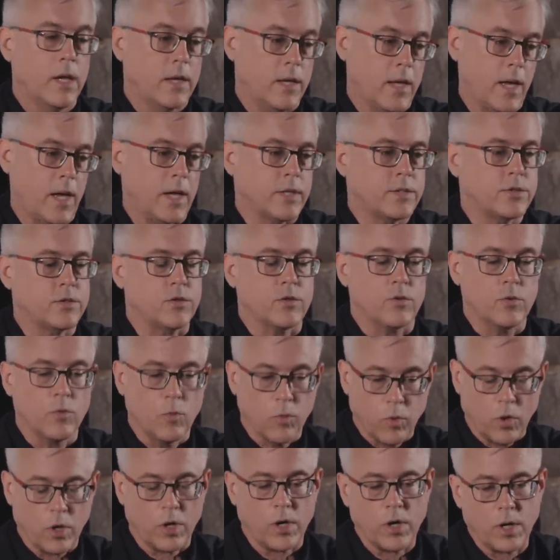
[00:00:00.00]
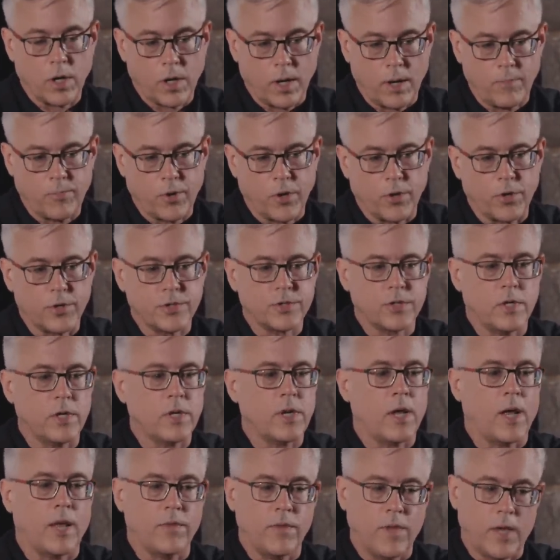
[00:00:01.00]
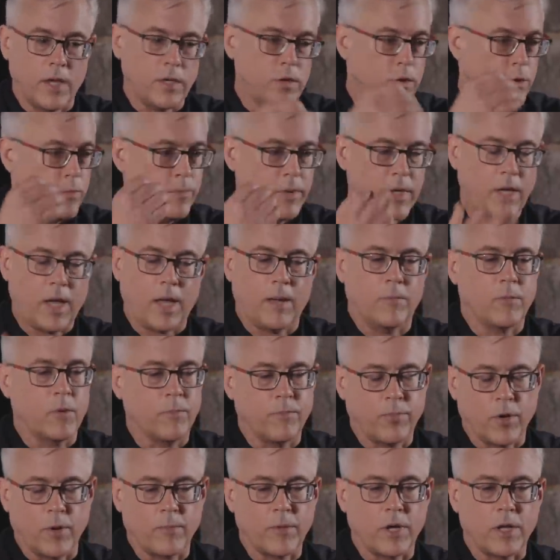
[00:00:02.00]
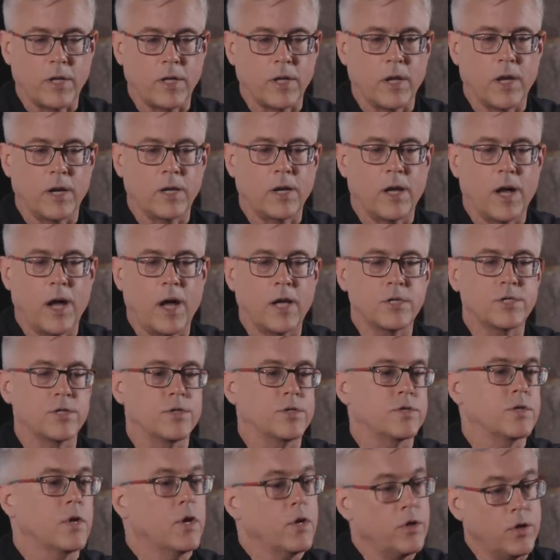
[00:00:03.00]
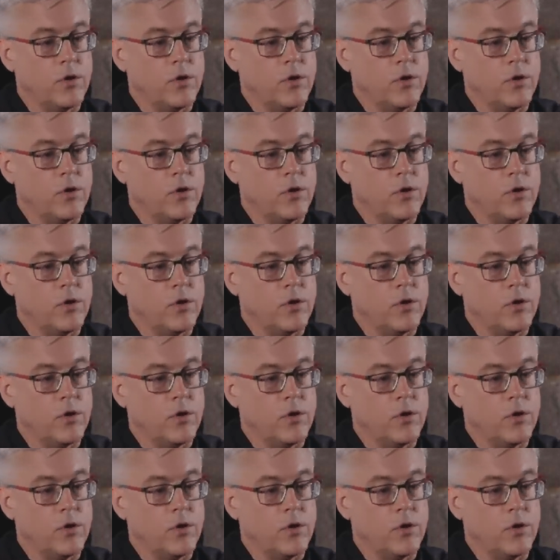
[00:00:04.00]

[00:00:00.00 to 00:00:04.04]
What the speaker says: yes, you were a person, and then you became permanently unconscious.